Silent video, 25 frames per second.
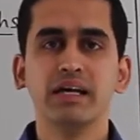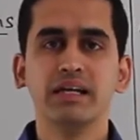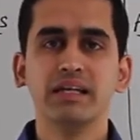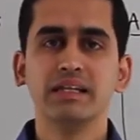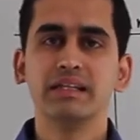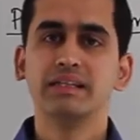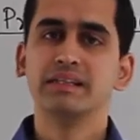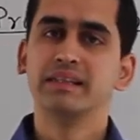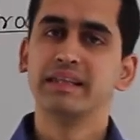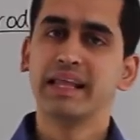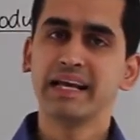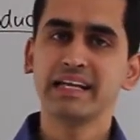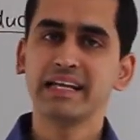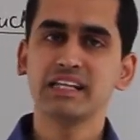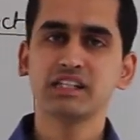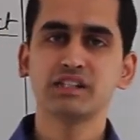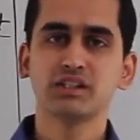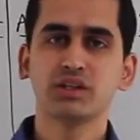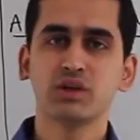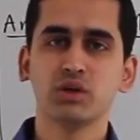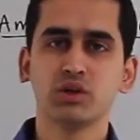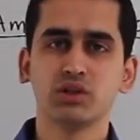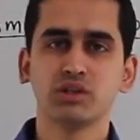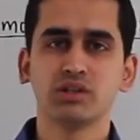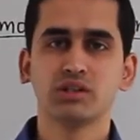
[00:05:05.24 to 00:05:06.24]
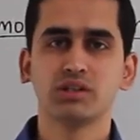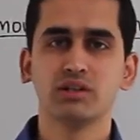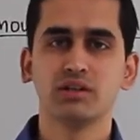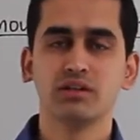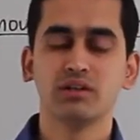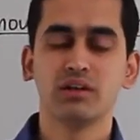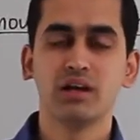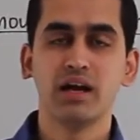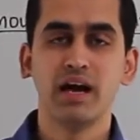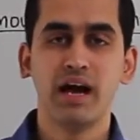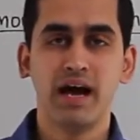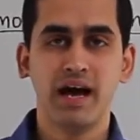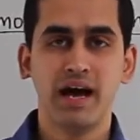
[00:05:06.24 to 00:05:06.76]
next question
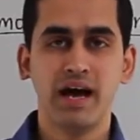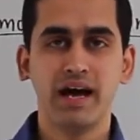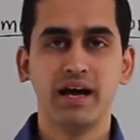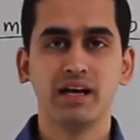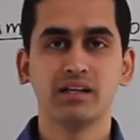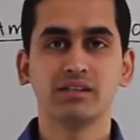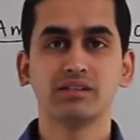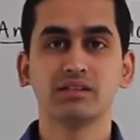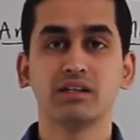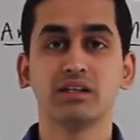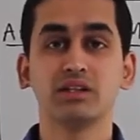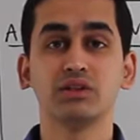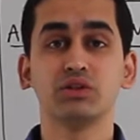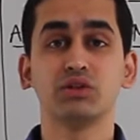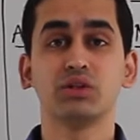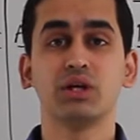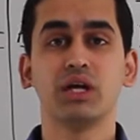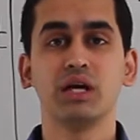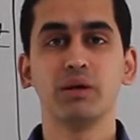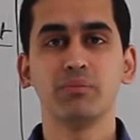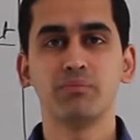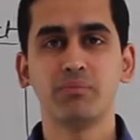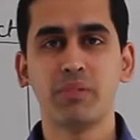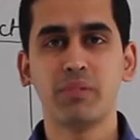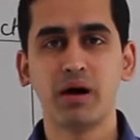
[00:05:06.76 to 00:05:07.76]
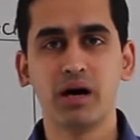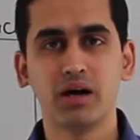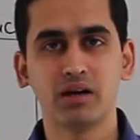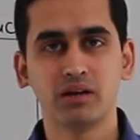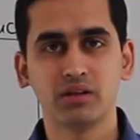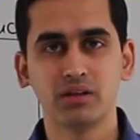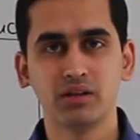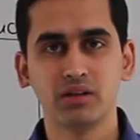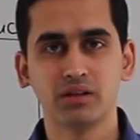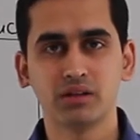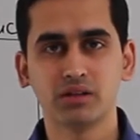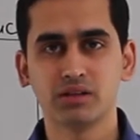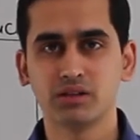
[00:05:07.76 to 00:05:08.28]
has 3
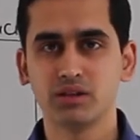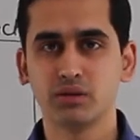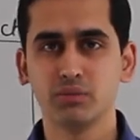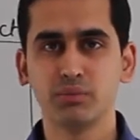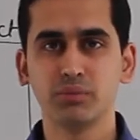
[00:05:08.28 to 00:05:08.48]
partners.